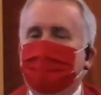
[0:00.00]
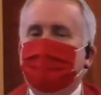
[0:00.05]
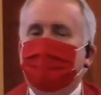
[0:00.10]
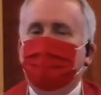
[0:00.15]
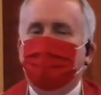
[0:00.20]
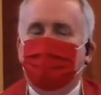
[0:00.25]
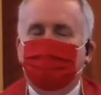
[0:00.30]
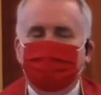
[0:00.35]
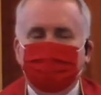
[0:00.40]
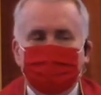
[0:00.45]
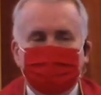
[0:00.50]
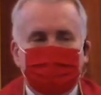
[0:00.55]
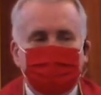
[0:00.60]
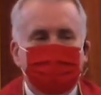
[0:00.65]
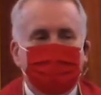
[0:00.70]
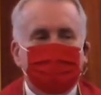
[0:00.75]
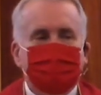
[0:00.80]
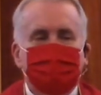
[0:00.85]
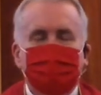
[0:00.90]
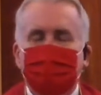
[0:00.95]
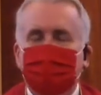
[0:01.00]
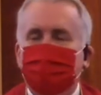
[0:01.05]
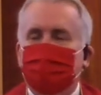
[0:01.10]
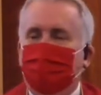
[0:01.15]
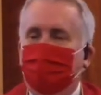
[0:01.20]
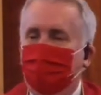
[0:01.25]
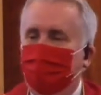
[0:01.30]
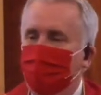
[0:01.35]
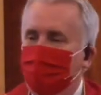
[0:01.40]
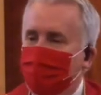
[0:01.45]
the liberty
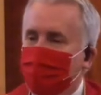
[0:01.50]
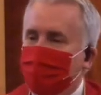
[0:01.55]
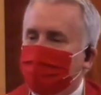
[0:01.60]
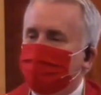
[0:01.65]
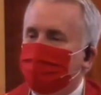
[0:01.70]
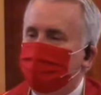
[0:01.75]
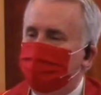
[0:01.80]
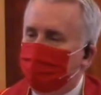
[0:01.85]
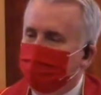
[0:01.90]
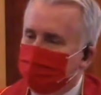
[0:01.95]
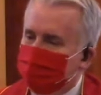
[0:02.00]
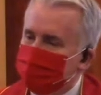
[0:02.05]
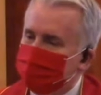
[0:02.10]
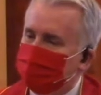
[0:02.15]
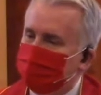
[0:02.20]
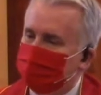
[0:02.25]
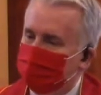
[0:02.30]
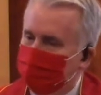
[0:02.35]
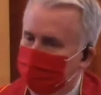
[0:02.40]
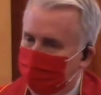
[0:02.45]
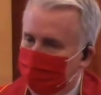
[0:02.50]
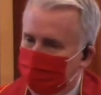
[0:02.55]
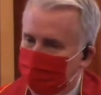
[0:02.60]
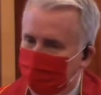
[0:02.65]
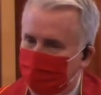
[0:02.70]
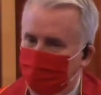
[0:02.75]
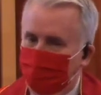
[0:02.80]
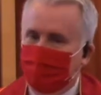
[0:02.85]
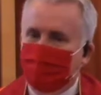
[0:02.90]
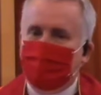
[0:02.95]
of that abundant
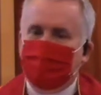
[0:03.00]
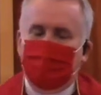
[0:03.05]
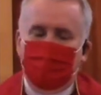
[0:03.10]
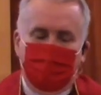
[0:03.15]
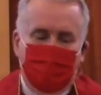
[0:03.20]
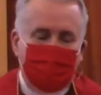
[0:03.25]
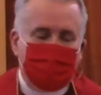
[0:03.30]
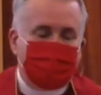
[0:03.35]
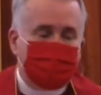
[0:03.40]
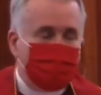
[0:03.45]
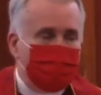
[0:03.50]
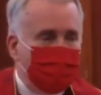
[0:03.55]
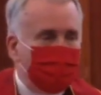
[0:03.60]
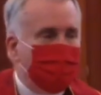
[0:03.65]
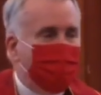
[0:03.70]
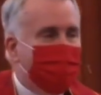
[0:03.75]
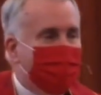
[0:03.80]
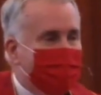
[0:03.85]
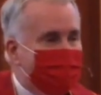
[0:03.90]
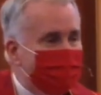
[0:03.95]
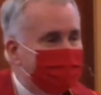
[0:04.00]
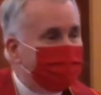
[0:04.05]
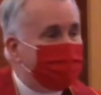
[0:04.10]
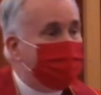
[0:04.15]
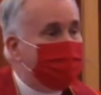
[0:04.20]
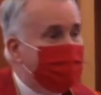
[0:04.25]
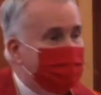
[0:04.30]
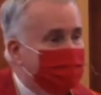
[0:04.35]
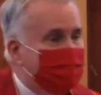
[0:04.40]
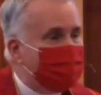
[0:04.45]
life which you have
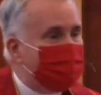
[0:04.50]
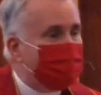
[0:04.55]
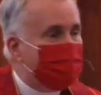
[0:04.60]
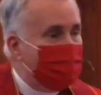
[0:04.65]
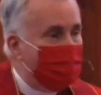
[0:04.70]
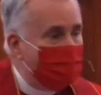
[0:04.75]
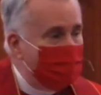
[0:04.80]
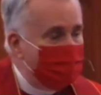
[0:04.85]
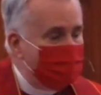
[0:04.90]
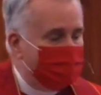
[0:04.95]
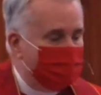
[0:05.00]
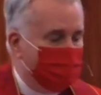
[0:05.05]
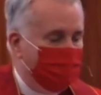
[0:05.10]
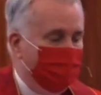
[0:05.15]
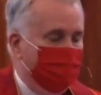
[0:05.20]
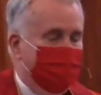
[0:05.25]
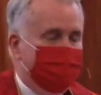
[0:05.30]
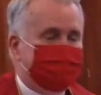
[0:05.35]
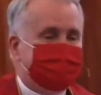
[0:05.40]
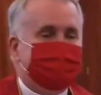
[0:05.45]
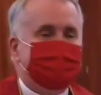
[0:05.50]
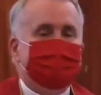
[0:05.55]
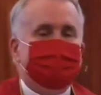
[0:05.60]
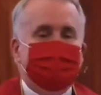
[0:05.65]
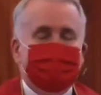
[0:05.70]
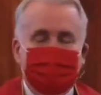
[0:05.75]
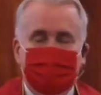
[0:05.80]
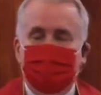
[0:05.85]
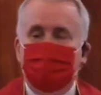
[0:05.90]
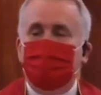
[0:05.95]
made known to us
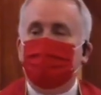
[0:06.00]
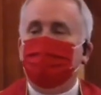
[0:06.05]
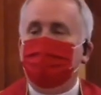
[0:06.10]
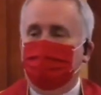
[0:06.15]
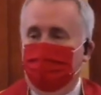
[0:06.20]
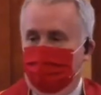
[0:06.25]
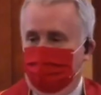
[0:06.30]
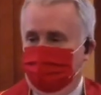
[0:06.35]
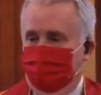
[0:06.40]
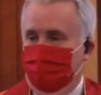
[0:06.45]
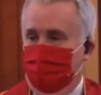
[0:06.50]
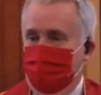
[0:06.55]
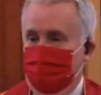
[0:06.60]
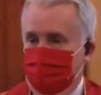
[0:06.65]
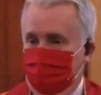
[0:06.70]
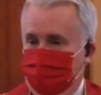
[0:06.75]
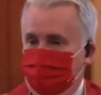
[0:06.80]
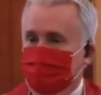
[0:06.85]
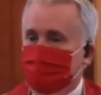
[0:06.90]
in your Son.